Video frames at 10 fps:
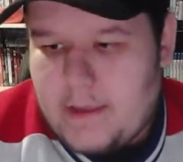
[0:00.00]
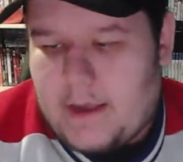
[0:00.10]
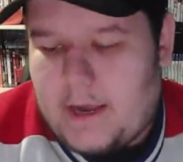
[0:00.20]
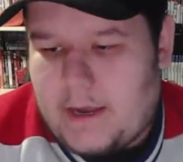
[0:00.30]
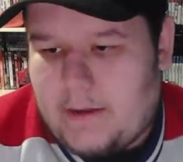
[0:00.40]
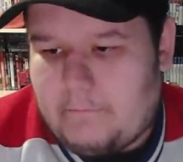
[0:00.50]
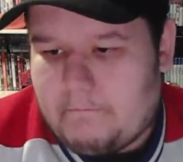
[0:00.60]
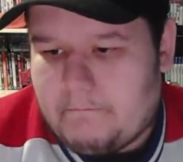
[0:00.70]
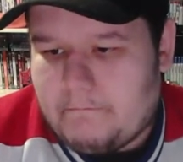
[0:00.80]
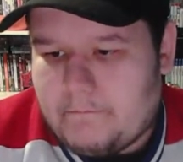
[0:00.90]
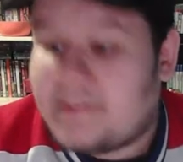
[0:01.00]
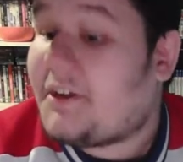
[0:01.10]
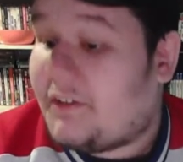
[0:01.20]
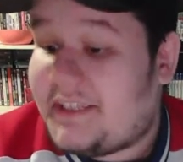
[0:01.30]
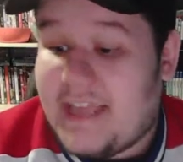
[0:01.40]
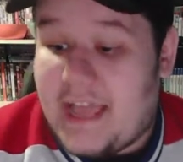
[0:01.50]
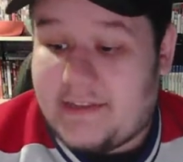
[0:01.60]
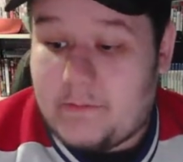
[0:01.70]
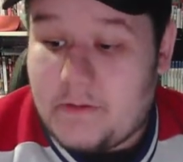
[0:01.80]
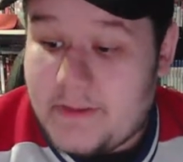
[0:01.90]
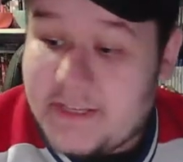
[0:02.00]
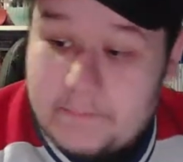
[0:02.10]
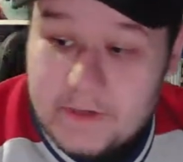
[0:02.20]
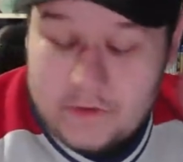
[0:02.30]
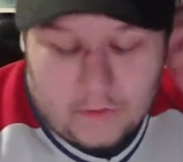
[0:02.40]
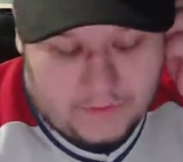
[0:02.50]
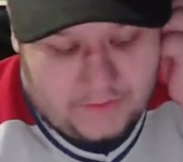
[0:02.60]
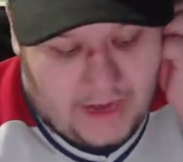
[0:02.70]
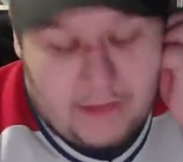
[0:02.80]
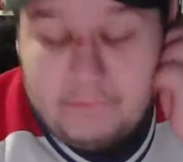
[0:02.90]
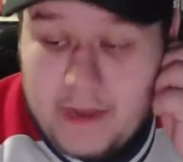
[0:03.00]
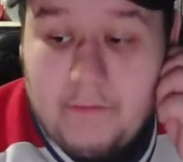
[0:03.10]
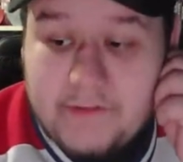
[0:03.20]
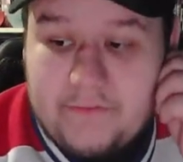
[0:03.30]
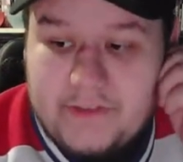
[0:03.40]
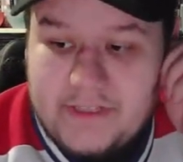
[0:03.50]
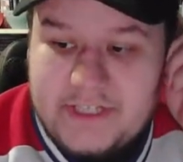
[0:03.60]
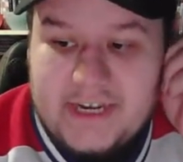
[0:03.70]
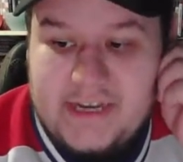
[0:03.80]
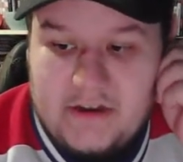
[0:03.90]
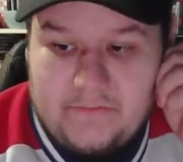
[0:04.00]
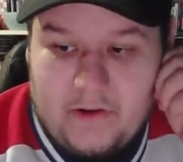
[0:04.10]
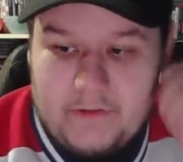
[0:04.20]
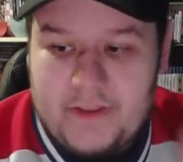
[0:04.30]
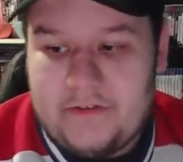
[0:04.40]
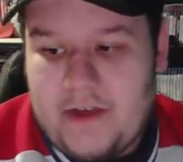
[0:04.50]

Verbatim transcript: Salty, yeah, WWE is pretty cool, dude. I would definitely check it out if I were you.